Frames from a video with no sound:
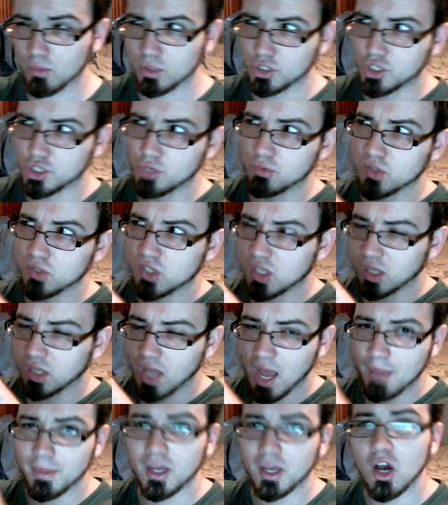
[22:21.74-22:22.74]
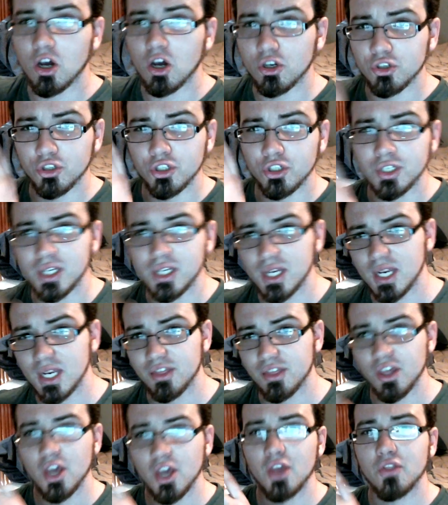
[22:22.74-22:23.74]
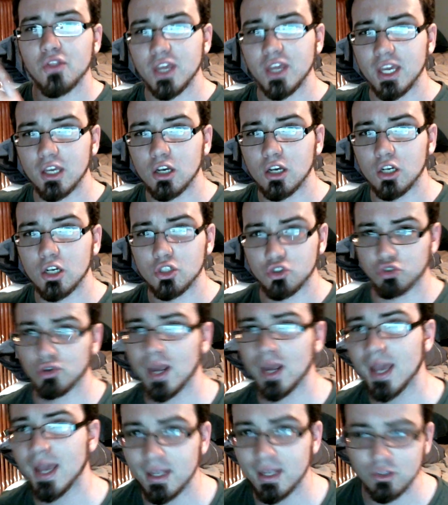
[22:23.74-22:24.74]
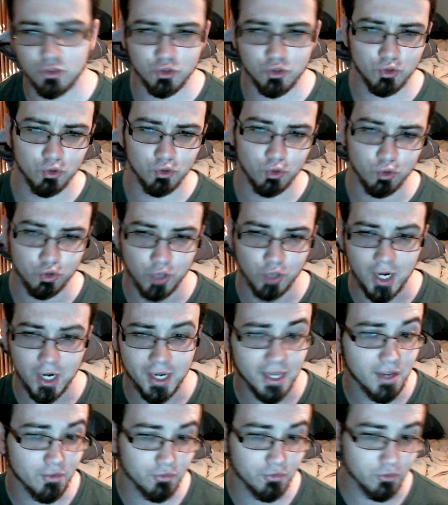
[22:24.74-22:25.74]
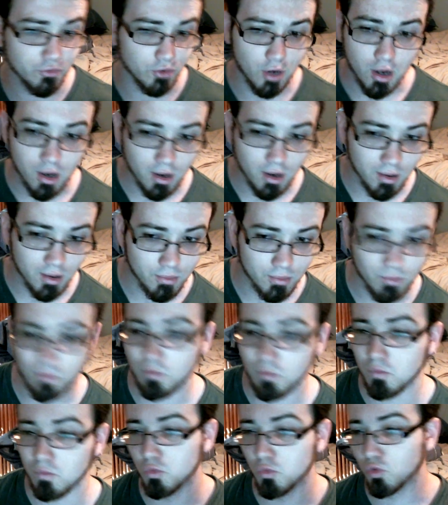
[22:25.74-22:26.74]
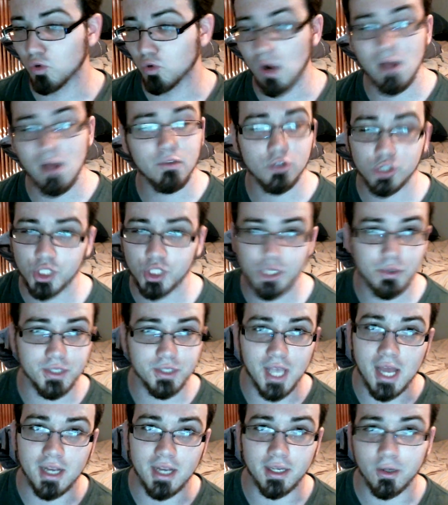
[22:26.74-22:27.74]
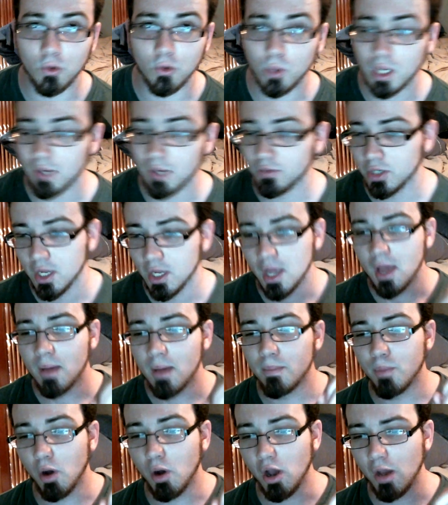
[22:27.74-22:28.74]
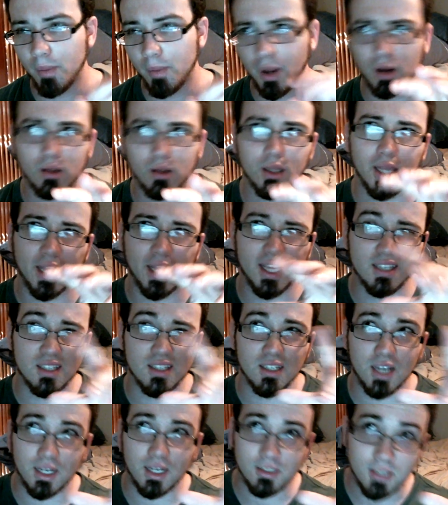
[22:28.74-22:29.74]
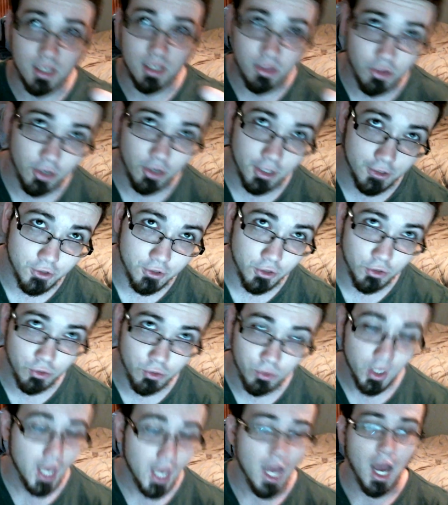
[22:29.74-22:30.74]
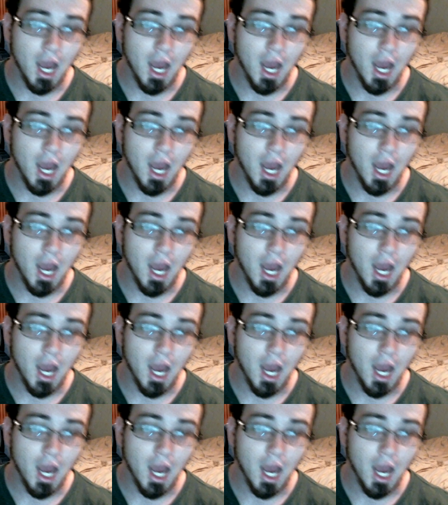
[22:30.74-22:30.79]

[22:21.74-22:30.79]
she was climbing underneath the train to try to get from wherever she was heading or whatever, but apparently, I guess in 1932,